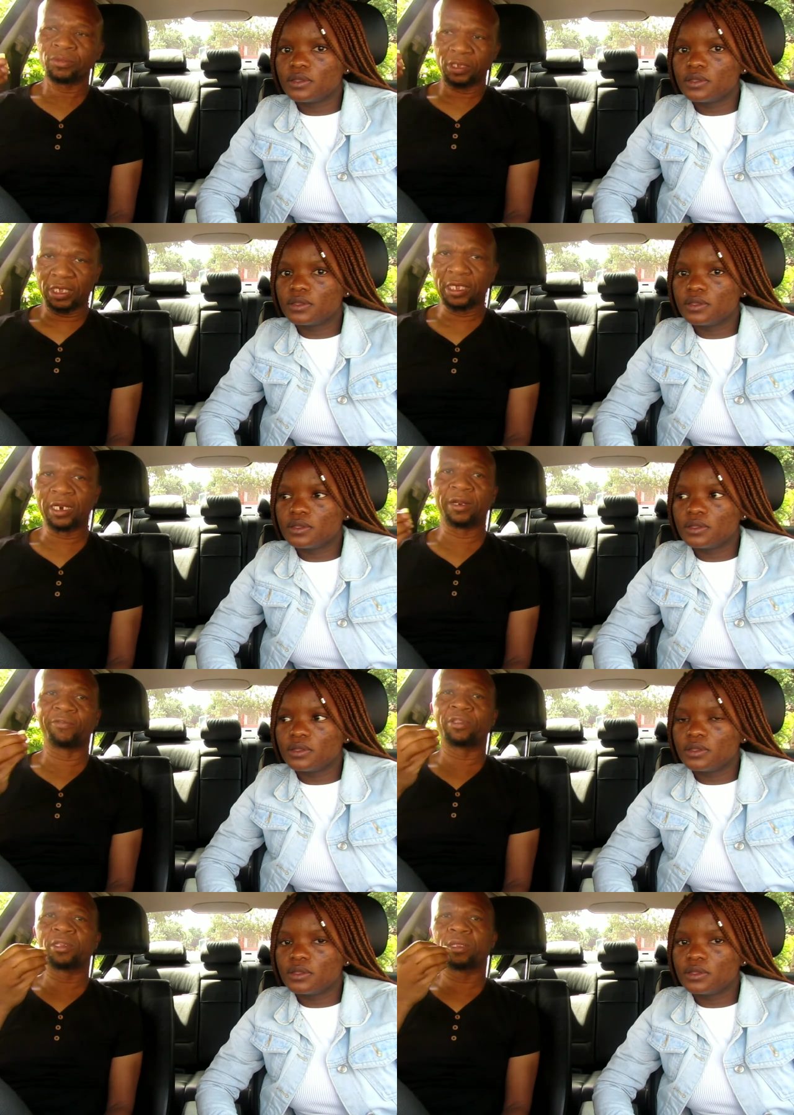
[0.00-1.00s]

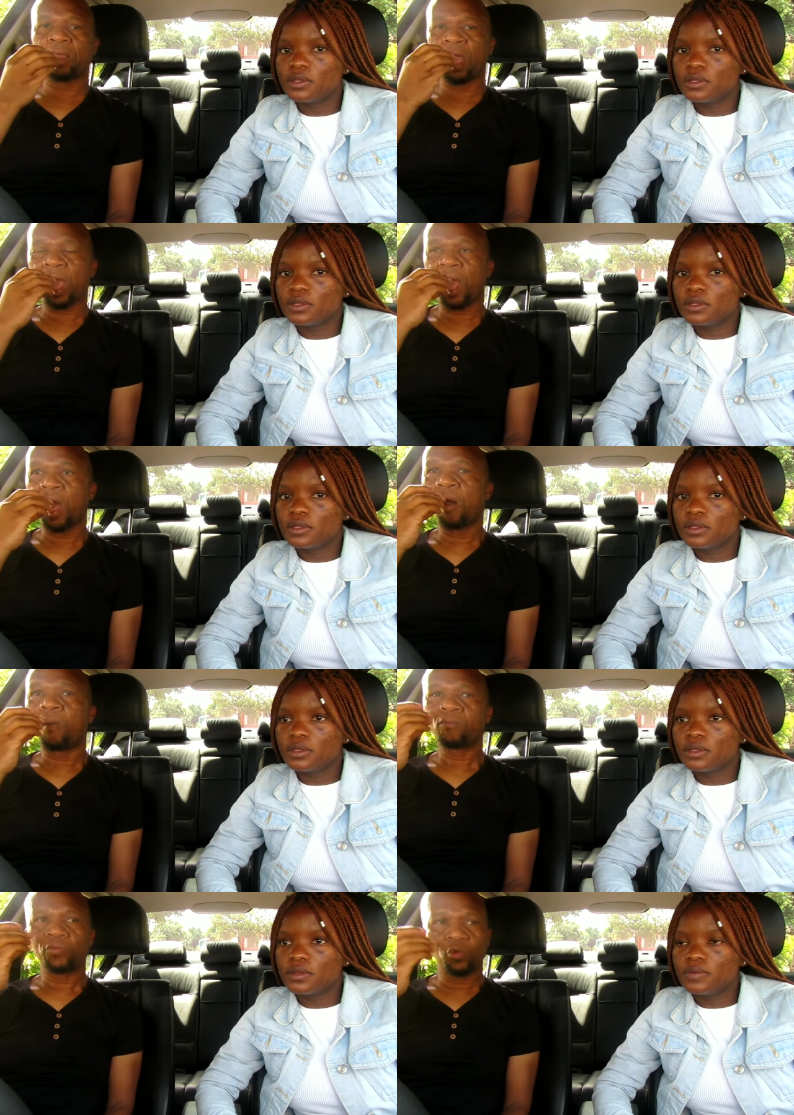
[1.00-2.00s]
Speaker 1: irrelevant
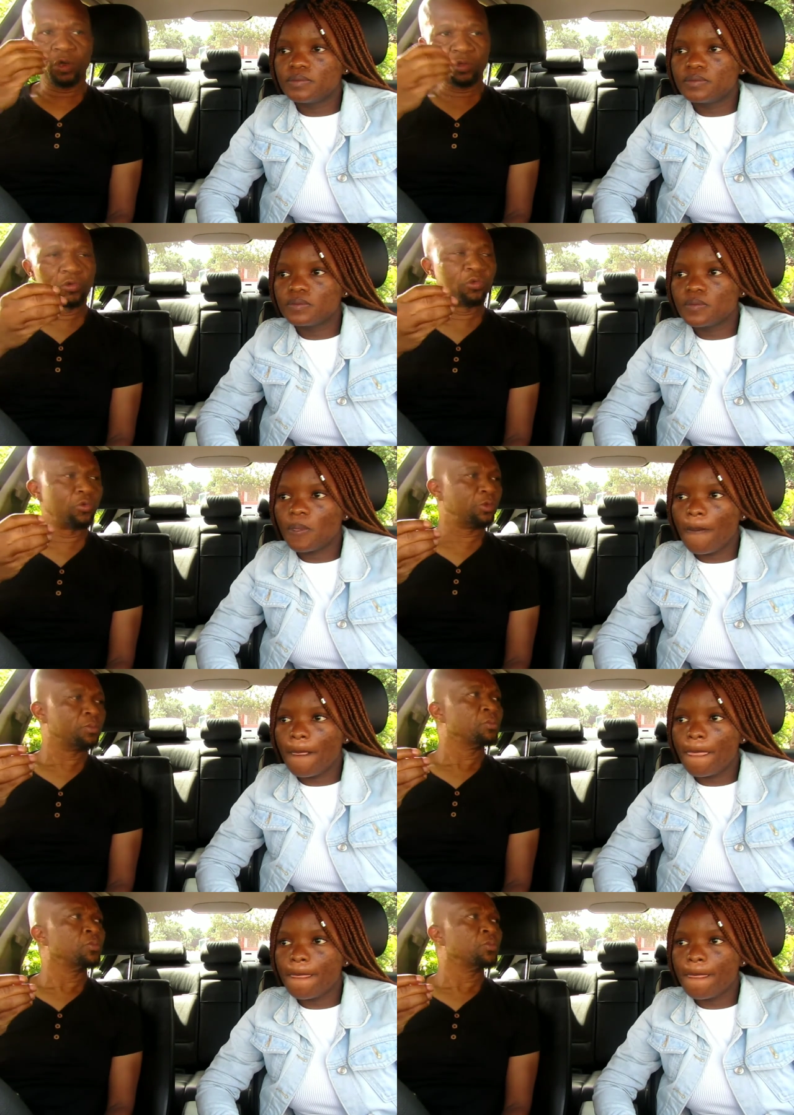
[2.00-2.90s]
to what you're doing.